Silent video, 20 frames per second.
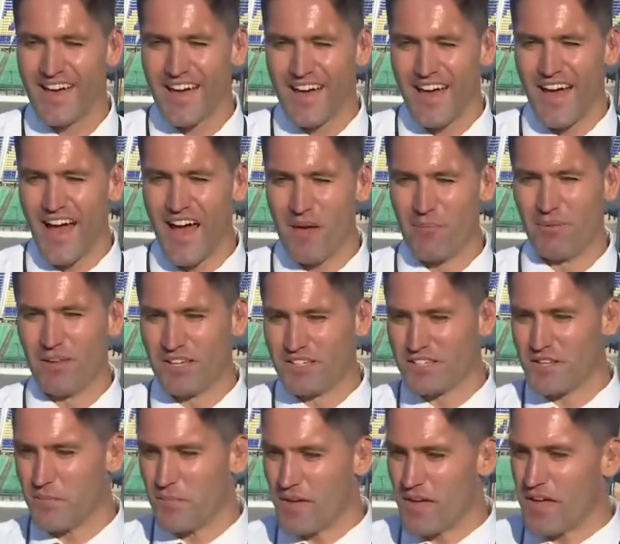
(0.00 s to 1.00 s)
I'm blessed
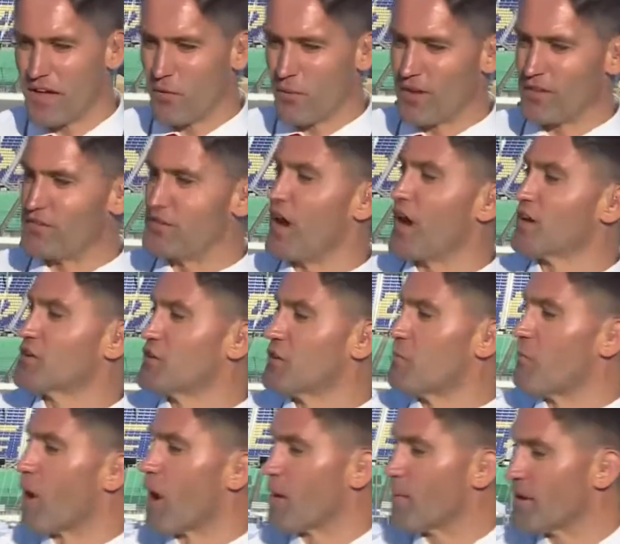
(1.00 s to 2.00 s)
to be with Dr.
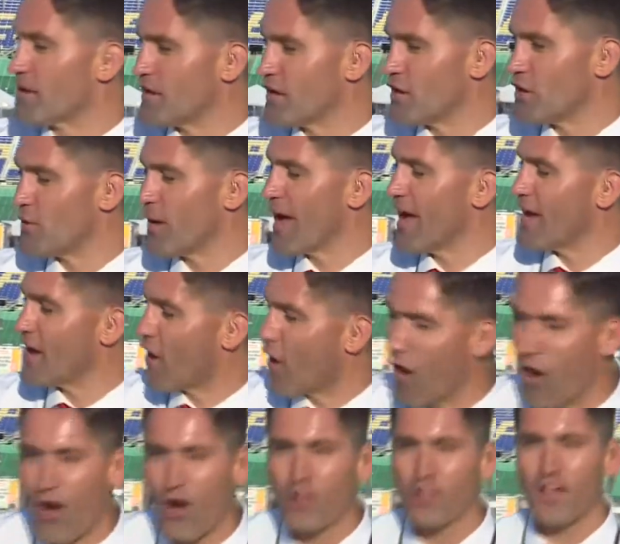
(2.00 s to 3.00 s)
Barbecue, a
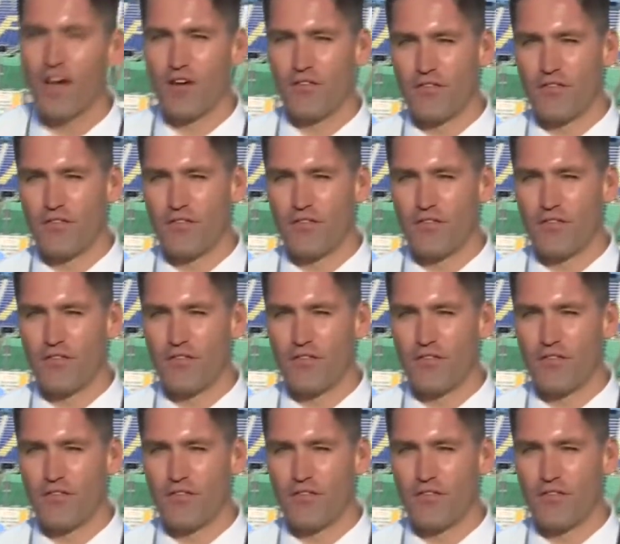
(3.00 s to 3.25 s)
Hall of